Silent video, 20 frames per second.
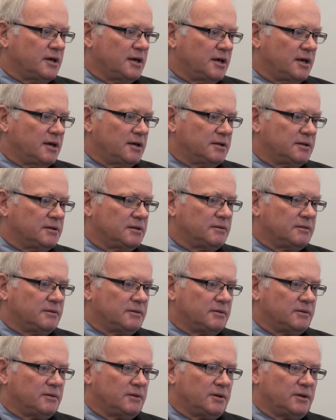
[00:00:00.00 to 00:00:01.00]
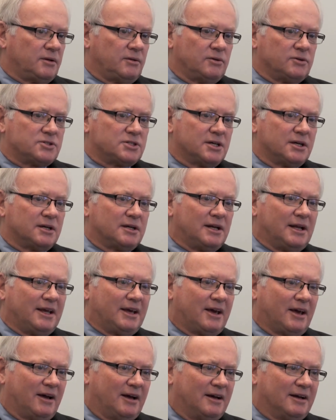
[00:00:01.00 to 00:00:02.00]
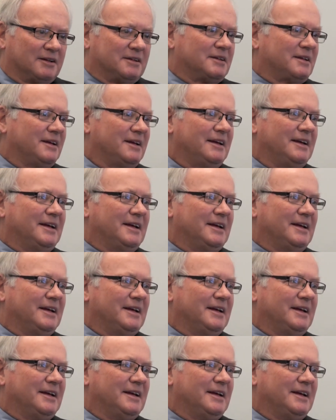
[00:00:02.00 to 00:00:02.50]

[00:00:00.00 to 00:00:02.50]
And you certainly can't,